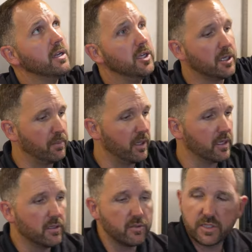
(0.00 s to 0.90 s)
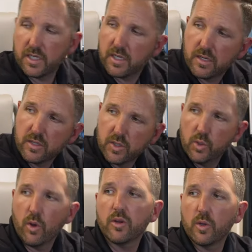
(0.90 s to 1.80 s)
you can plug those in,
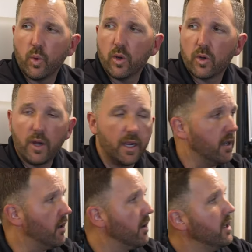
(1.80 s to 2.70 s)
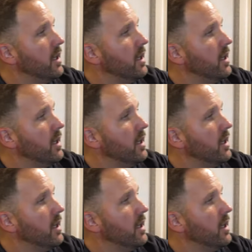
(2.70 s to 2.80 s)
do all your work right here.